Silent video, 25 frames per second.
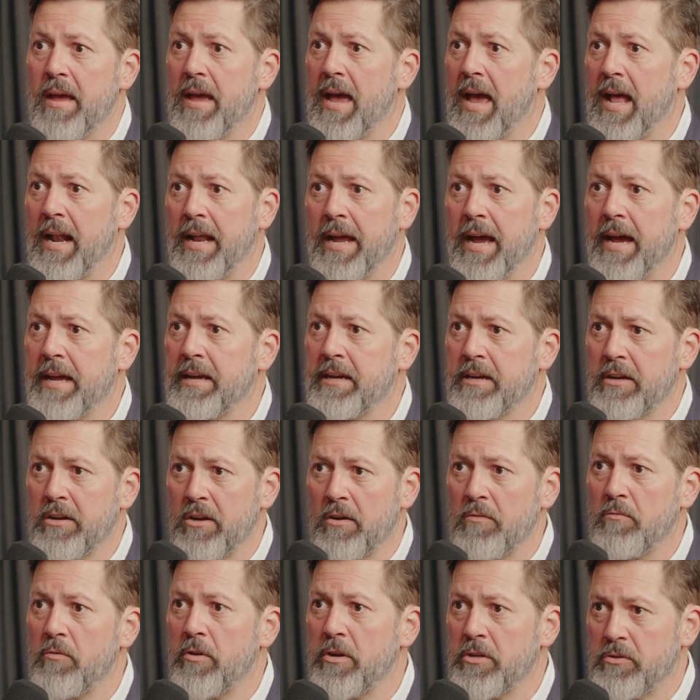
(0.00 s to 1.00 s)
Ali Aiken,
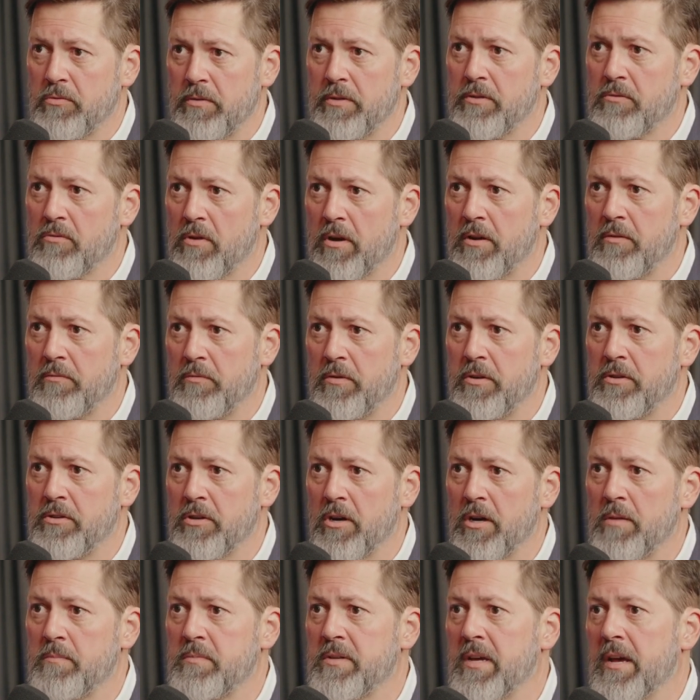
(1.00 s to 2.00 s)
I've worked with quite a few
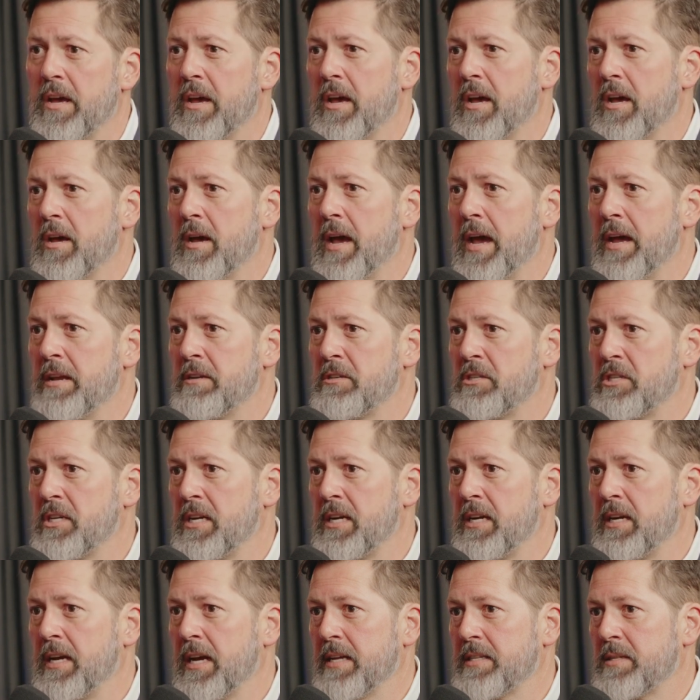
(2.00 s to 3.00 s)
times, and
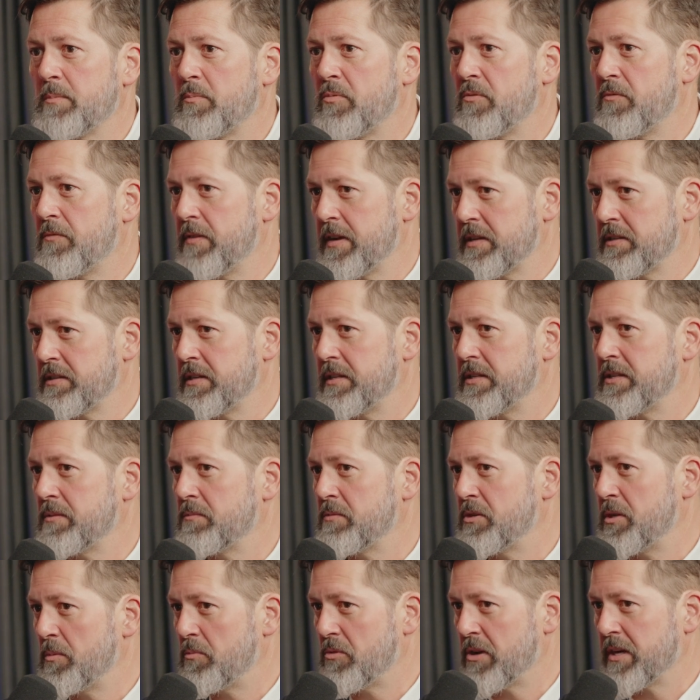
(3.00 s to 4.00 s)
she has a professionalism
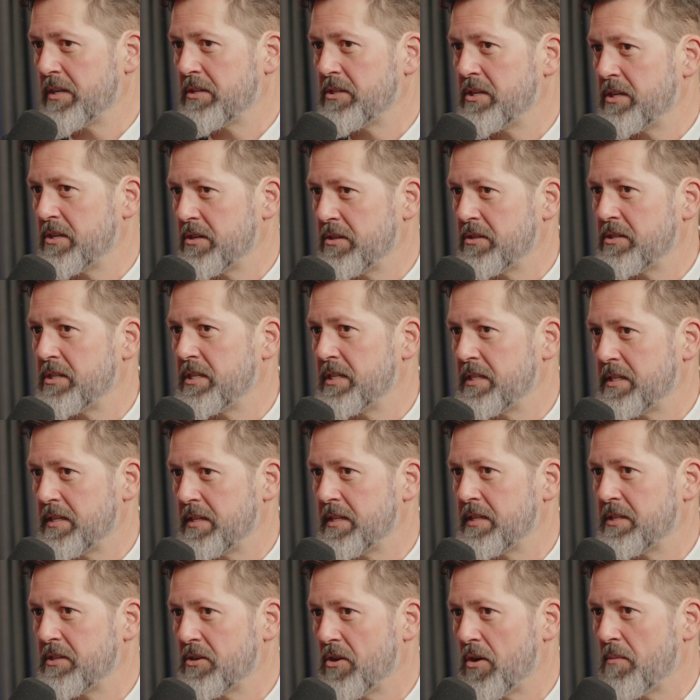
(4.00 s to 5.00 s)
she brings. She knows she's at
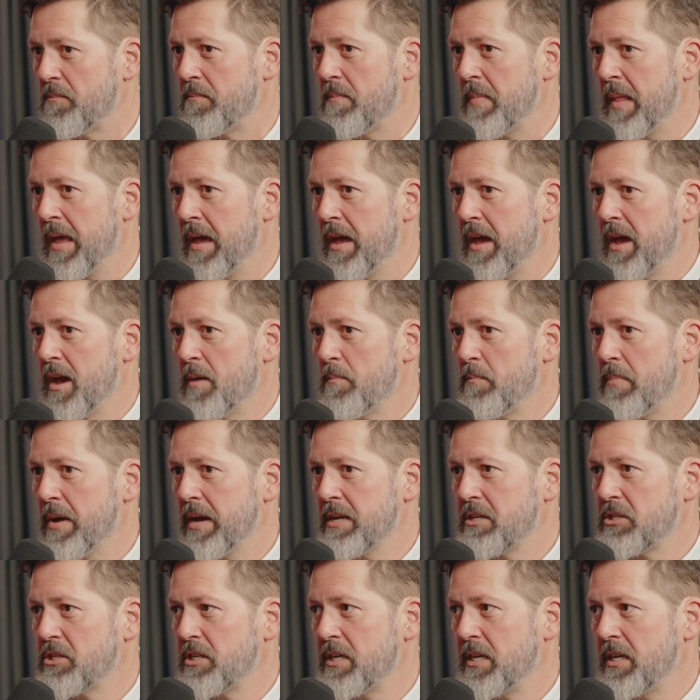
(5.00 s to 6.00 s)
the top,
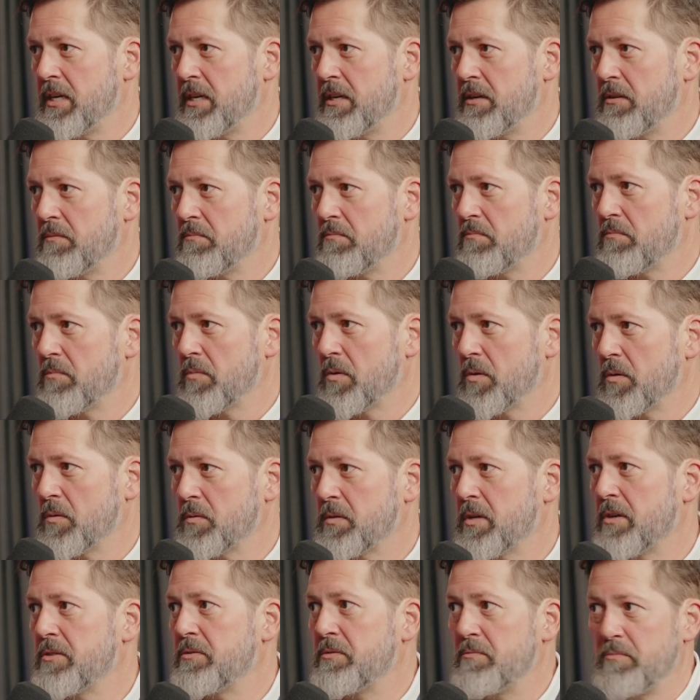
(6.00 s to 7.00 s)
but she
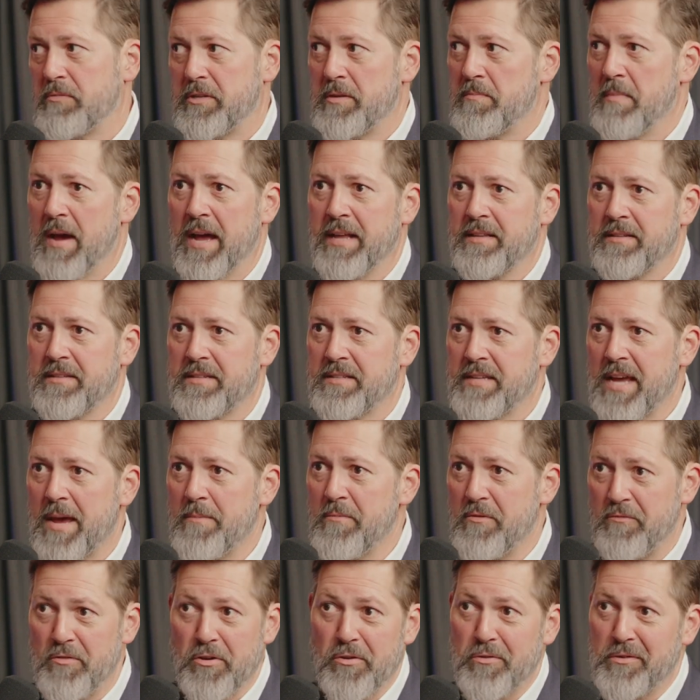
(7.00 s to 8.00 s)
also demands the same
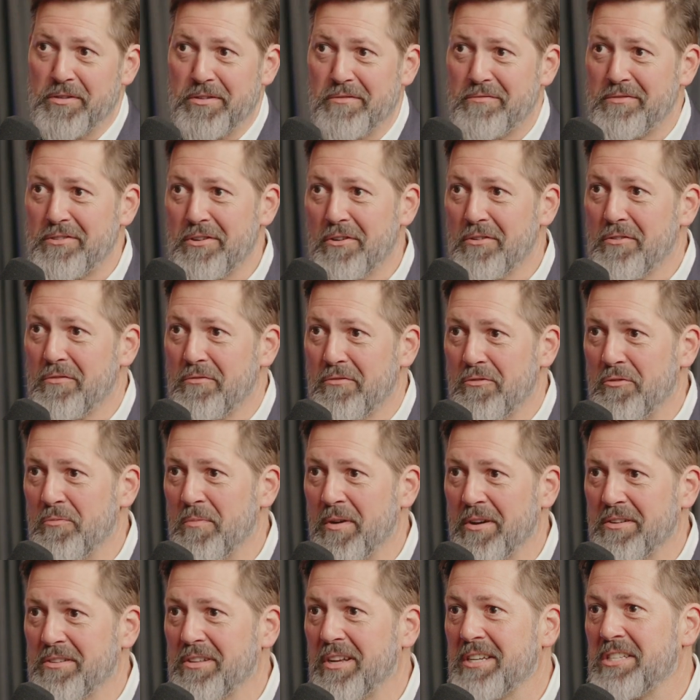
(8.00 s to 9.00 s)
of you as a photographer
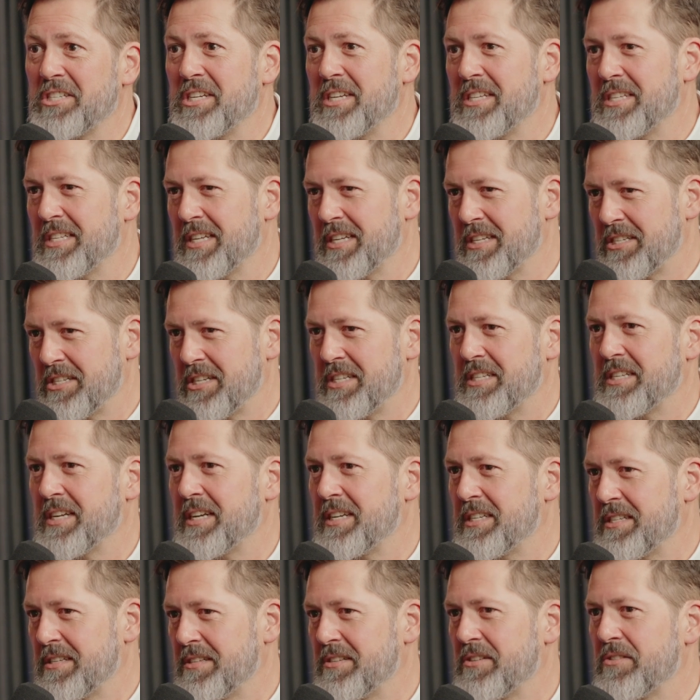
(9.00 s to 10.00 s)
almost. Like she
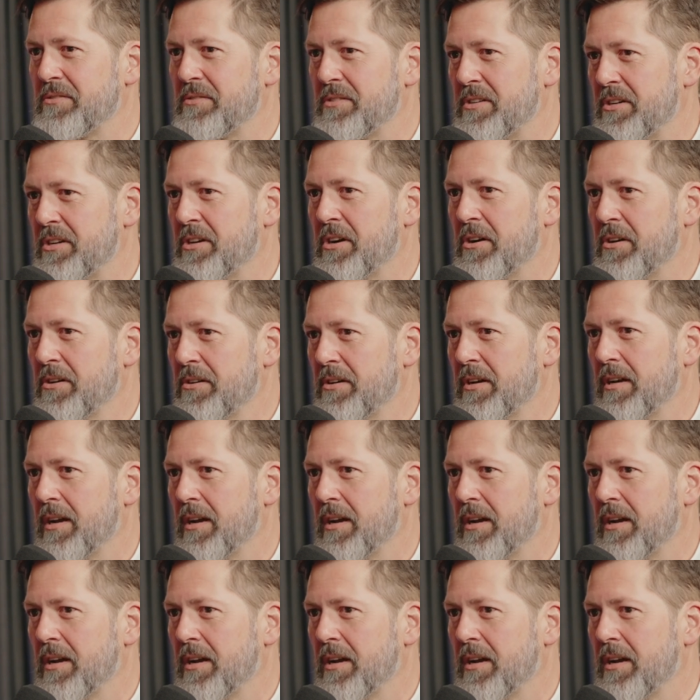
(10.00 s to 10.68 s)
teaches you as you go.